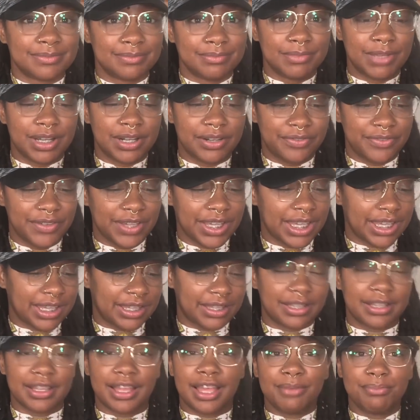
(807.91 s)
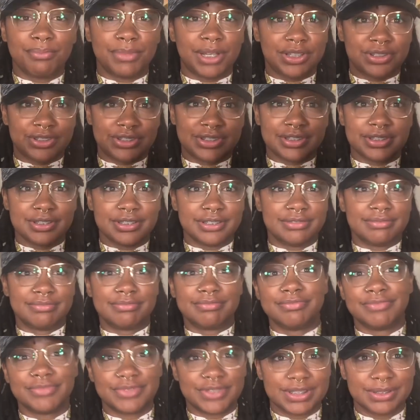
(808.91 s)
matter of fact, I'm about to
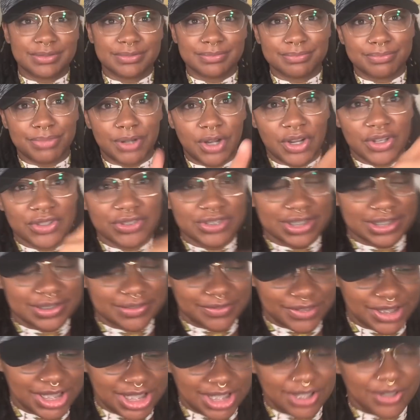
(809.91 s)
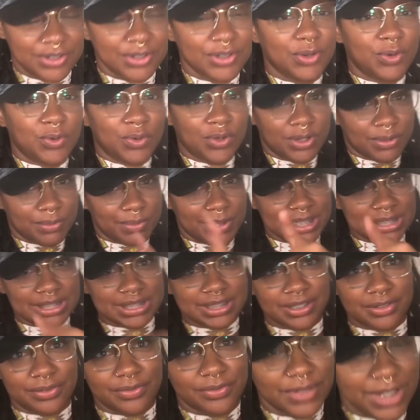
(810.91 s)
pause this video to order my
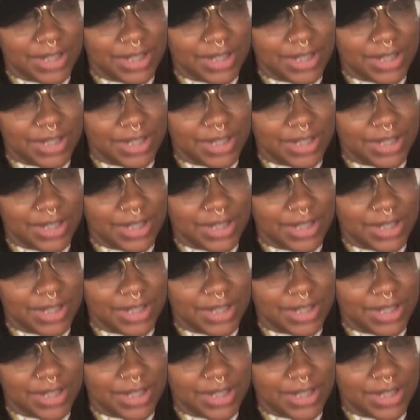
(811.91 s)
stuff